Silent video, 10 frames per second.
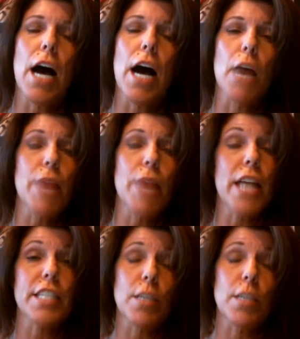
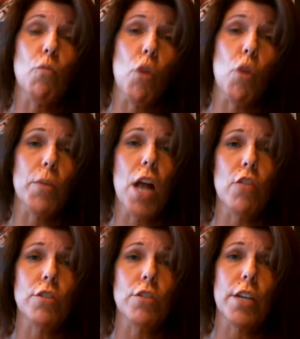and some warm
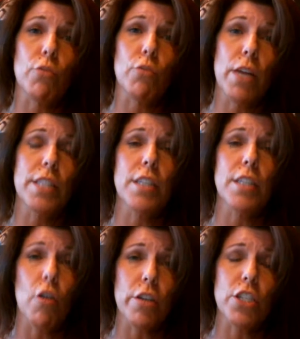colors like reds and
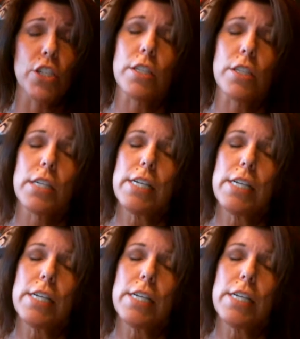oranges.